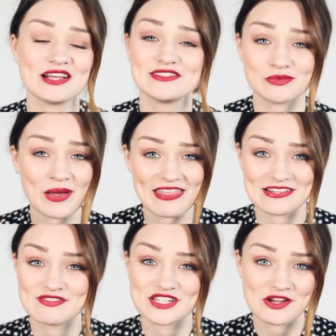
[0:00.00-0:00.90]
I swear
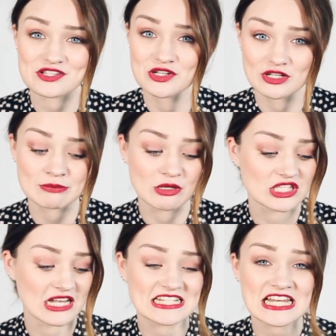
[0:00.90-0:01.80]
this video is not
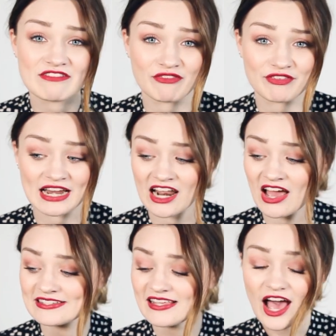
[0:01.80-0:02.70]
sponsored. I didn't even
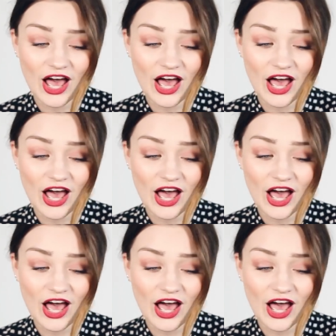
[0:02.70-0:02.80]
realize.